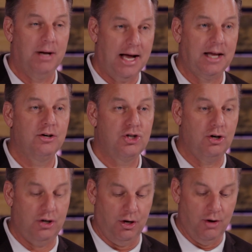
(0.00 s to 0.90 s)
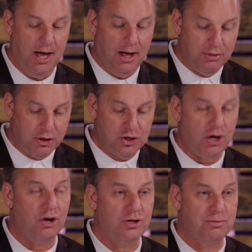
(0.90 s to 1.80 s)
But I can assure you, the
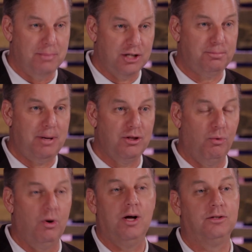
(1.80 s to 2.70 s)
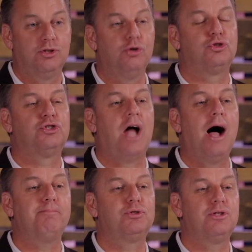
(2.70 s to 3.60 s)
church must be the ones who
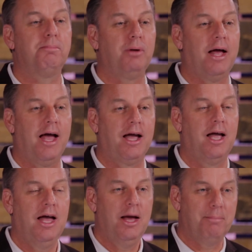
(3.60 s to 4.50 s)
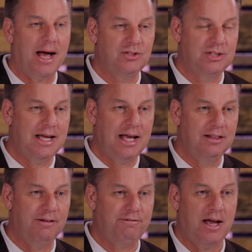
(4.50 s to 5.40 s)
stops the plague by seeking
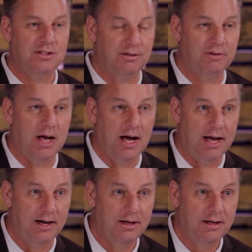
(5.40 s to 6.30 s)
the face of God.